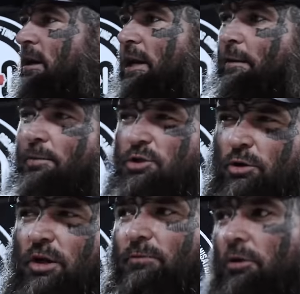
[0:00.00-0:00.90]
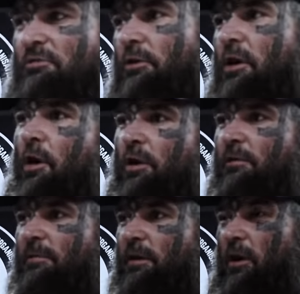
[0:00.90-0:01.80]
Now I'm sure you've also heard
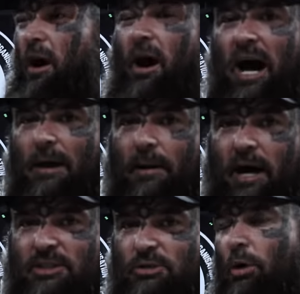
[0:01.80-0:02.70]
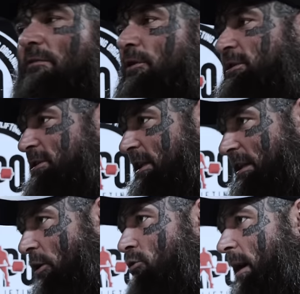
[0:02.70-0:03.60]
of, you know, high bar squat versus a
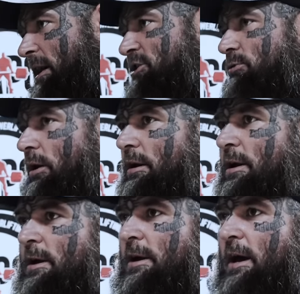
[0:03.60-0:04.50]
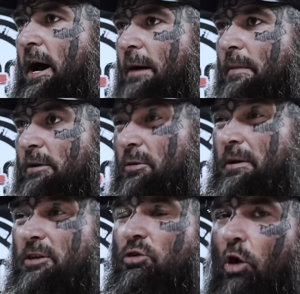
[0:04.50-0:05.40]
low bar squat. Um, so I'm
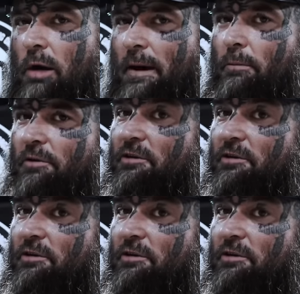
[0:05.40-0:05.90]
gonna talk about what the